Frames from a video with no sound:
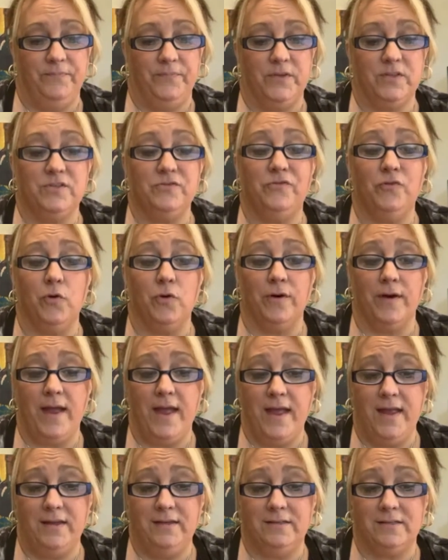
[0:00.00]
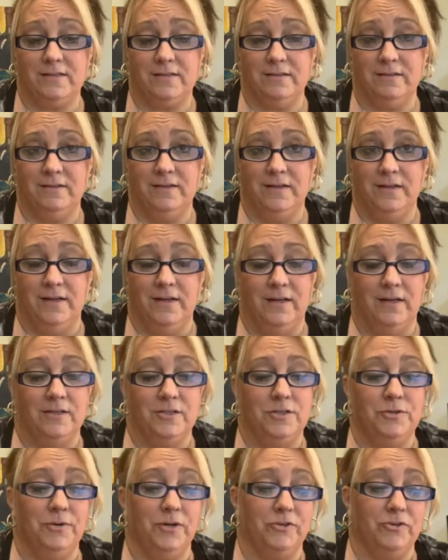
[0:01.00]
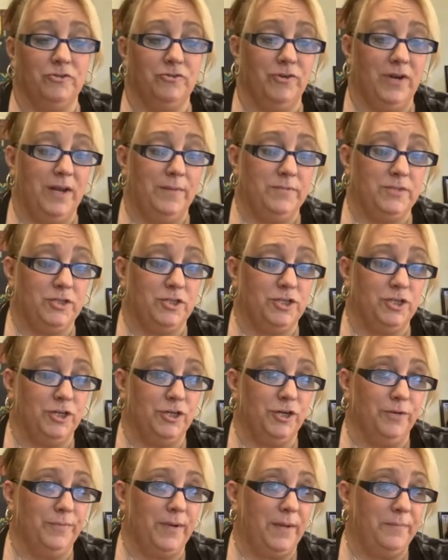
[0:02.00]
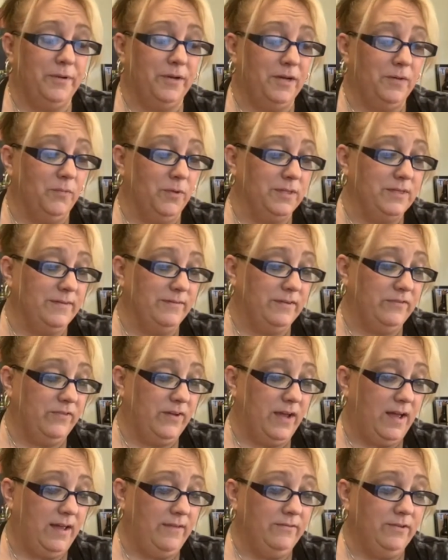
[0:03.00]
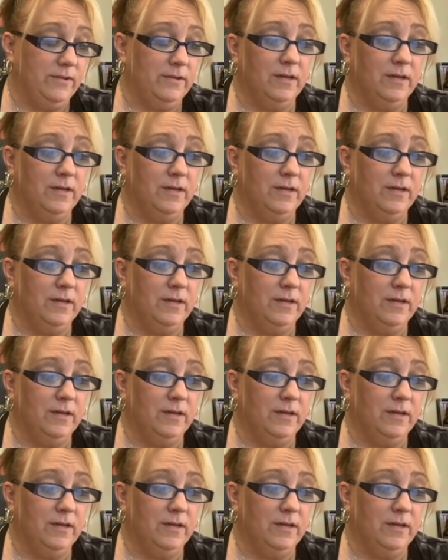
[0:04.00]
It's 4 eggs, 200 grams of sugar, but I put in 175,